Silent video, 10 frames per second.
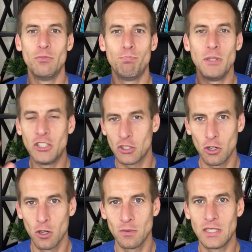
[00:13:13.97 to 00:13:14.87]
Be
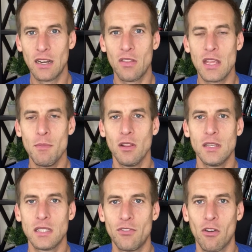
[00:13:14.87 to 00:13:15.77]
sure to get on the email
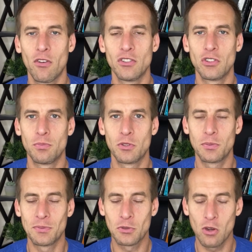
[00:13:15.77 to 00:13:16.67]
list. If you aren't
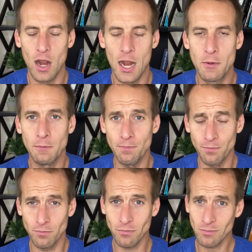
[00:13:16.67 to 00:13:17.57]
subscribed,
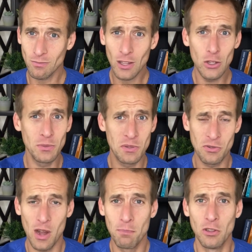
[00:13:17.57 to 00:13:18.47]
you can
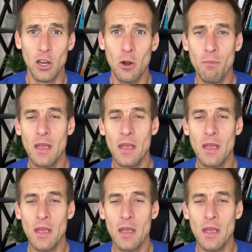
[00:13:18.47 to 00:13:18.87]
subscribe below,